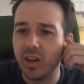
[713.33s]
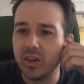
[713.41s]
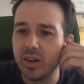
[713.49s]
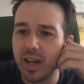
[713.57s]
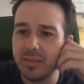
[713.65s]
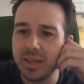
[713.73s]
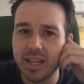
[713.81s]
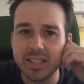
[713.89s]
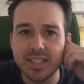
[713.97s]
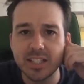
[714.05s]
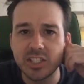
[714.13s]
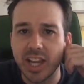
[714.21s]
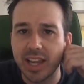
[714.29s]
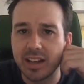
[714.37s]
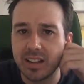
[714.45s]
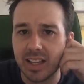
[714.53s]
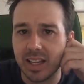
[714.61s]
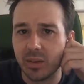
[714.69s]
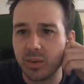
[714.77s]
I mean, I'd say channel it.
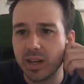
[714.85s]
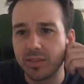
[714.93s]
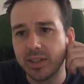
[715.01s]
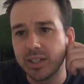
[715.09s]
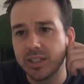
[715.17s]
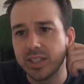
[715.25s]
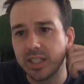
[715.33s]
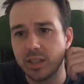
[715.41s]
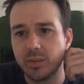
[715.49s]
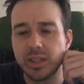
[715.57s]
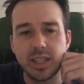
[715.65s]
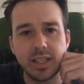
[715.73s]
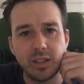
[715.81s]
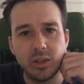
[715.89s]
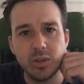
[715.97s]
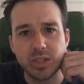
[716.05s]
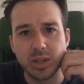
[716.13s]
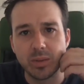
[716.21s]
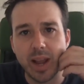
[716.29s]
Whatever you're dealing with, like, use it,
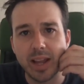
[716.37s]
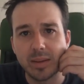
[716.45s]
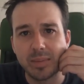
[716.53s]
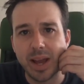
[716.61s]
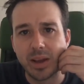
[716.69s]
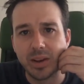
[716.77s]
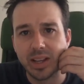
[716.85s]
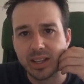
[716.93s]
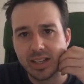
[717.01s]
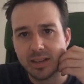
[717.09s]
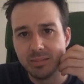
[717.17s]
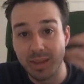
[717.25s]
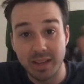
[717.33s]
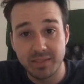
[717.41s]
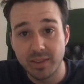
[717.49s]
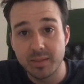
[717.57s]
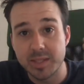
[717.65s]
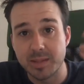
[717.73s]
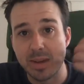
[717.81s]
write about it, and
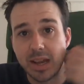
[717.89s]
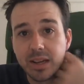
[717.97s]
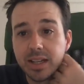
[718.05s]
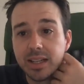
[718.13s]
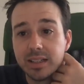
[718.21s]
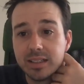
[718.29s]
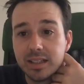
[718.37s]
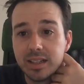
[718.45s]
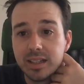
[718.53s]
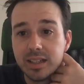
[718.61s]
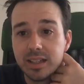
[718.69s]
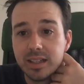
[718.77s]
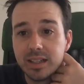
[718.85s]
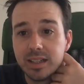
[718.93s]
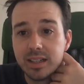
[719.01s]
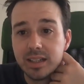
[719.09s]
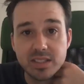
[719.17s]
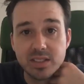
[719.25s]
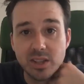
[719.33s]
make films of it.
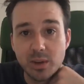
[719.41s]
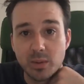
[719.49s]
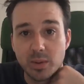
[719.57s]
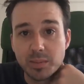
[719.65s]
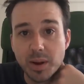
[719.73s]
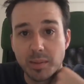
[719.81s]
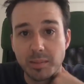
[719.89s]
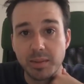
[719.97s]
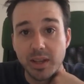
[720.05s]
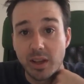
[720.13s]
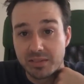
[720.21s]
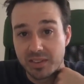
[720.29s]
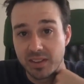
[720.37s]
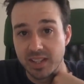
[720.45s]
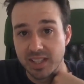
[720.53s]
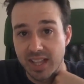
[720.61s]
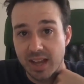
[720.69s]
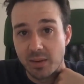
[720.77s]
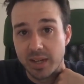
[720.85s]
Because chances are we're
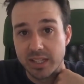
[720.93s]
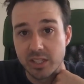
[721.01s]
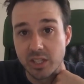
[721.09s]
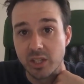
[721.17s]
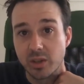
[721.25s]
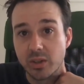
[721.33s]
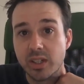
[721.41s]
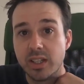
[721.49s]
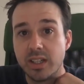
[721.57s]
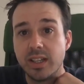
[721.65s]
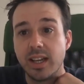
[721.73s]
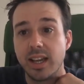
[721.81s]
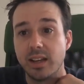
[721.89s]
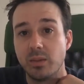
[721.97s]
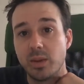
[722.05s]
probably all feeling that way too.